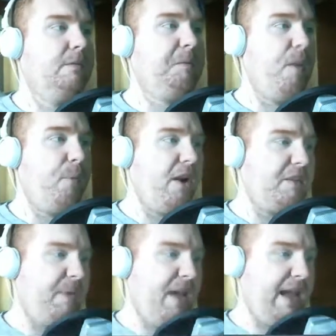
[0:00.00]
Small price to
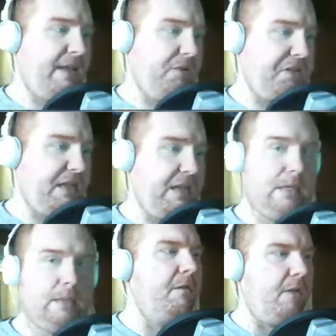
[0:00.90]
pay, don't you think?
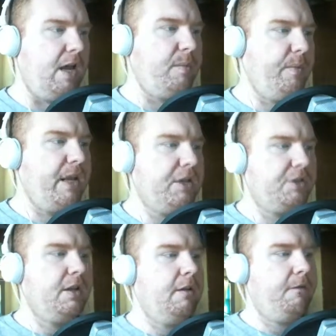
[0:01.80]
Fiber mesh,
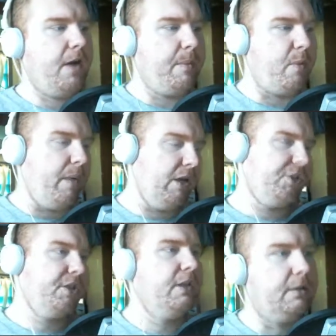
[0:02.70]
fiber mesh,
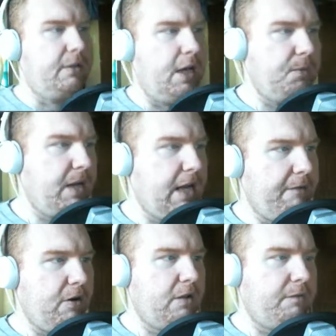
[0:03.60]
does
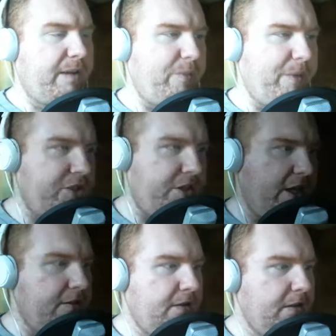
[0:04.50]
whatever the fiber mesh
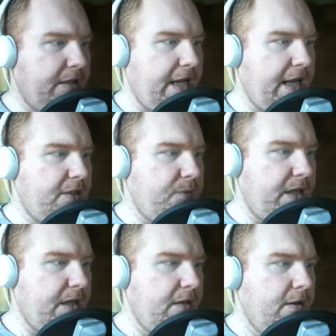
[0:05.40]
does. Can it
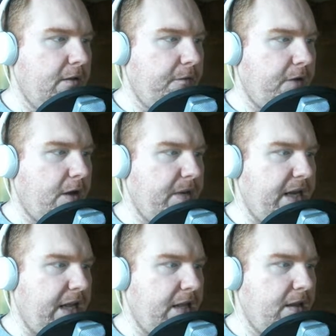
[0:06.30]
swing from a
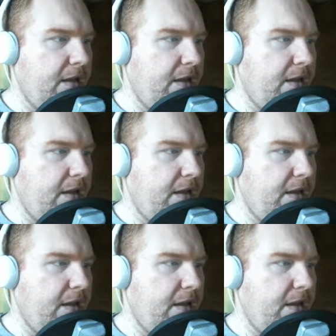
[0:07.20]
net?